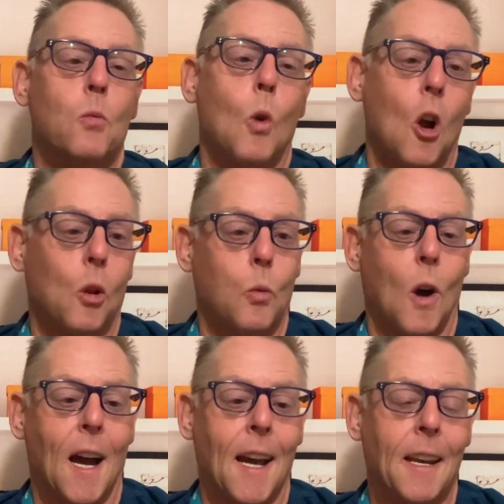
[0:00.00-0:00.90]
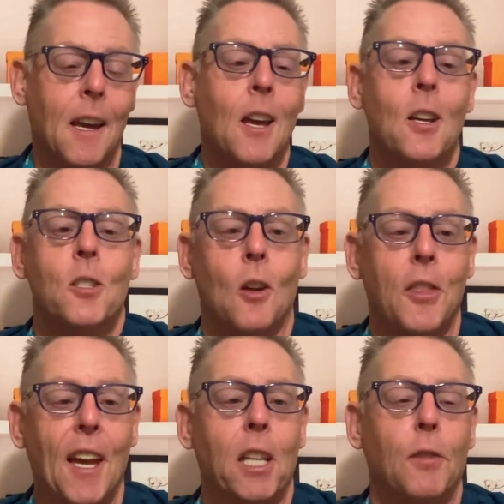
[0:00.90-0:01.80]
worldwide. So
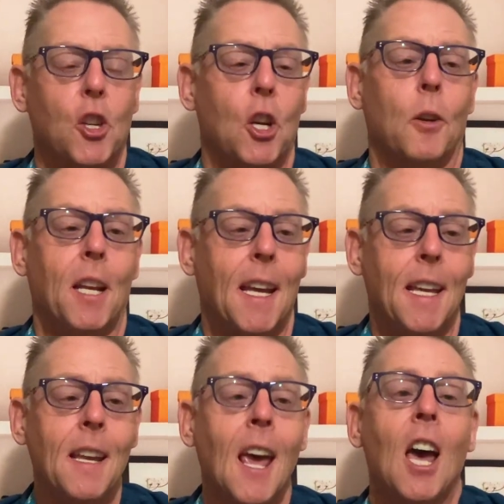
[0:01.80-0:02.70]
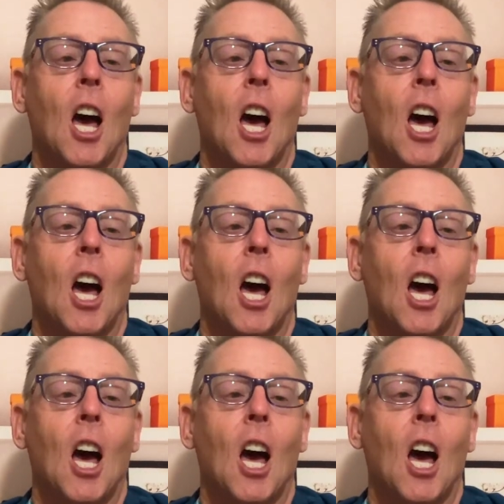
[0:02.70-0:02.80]
thanks for tuning in.